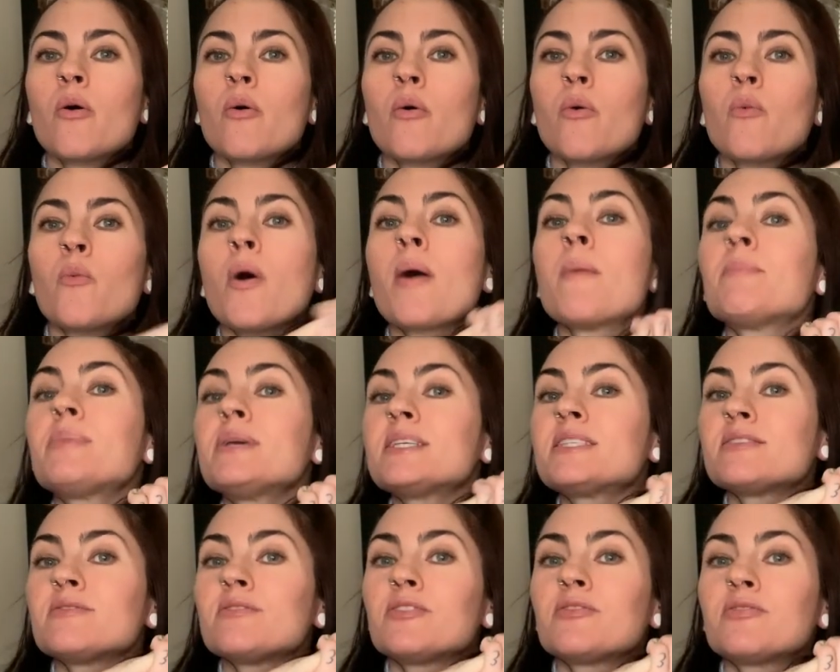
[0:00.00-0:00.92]
One
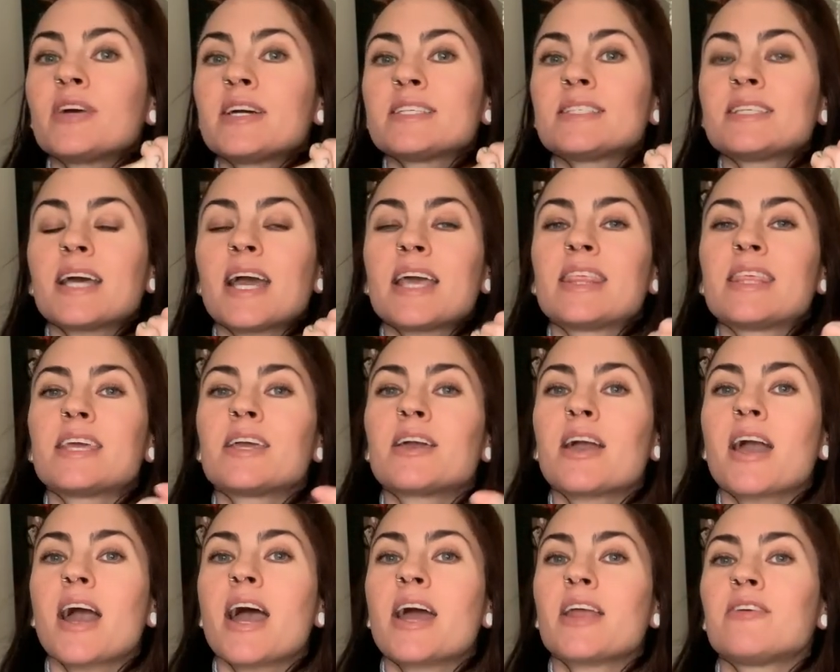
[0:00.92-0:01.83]
piece of advice that I
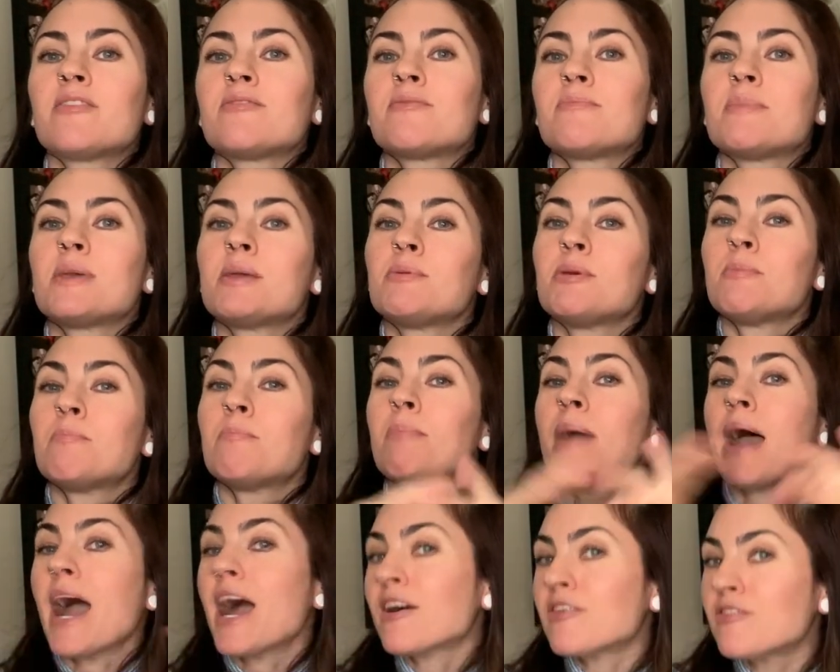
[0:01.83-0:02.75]
think kind of maybe
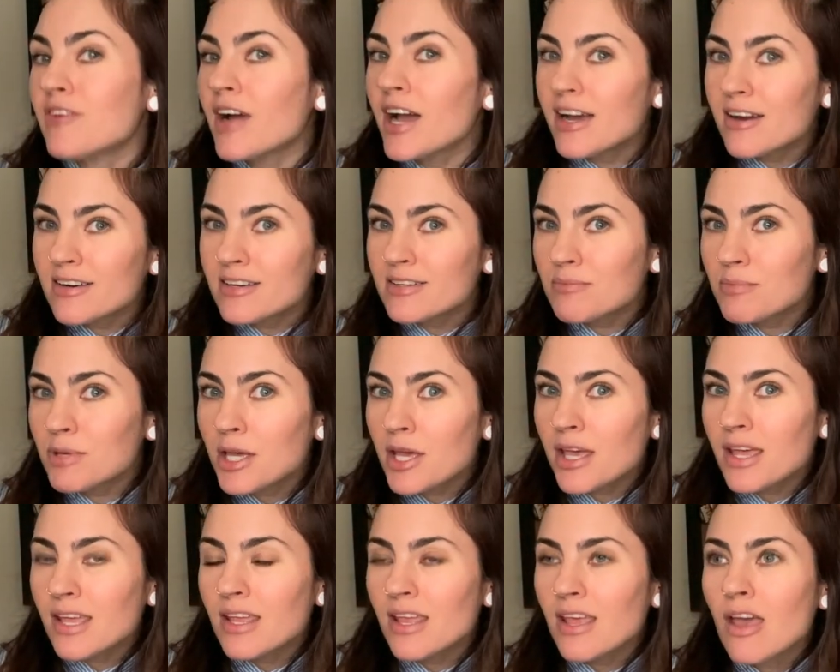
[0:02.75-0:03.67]
backfired a bit